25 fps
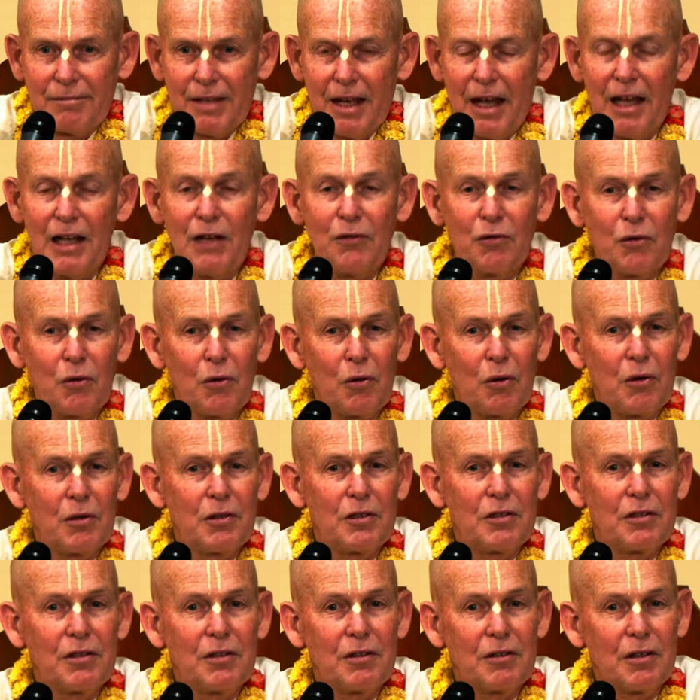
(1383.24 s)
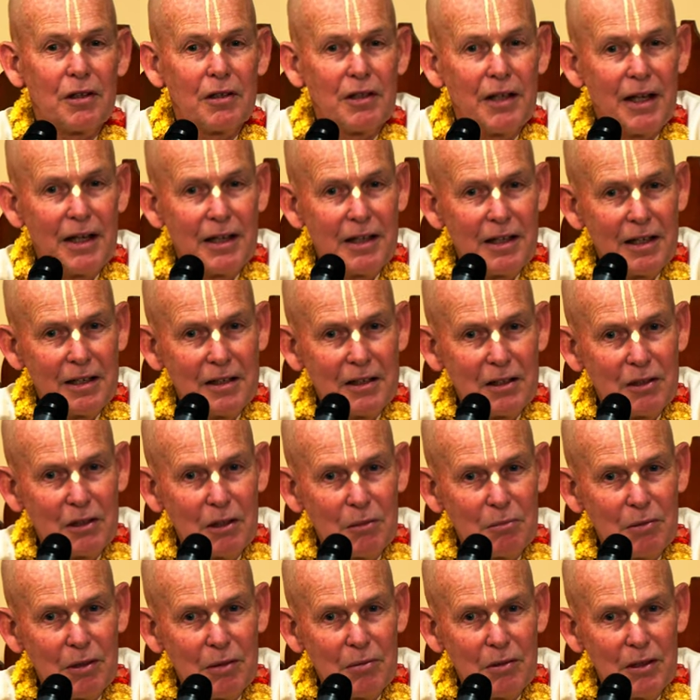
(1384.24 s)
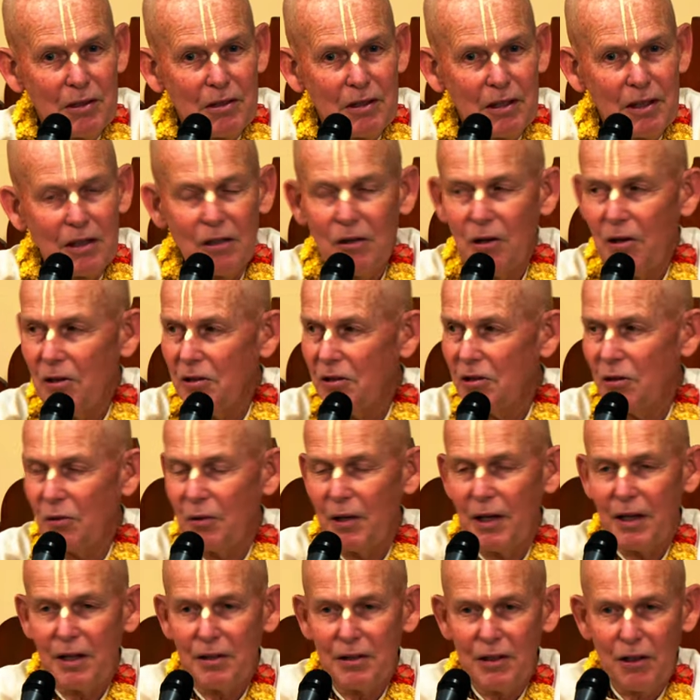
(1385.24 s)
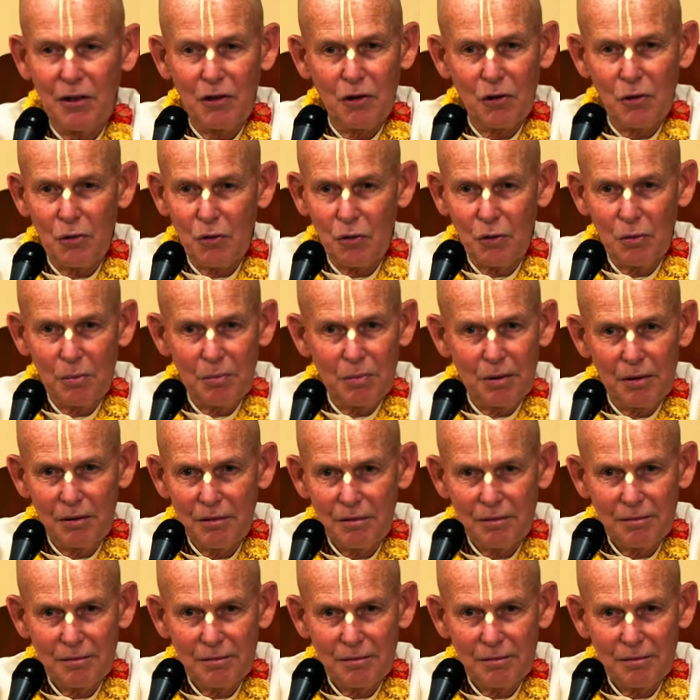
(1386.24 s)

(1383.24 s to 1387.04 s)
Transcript: And of course, the ladies at the BBT also had their group.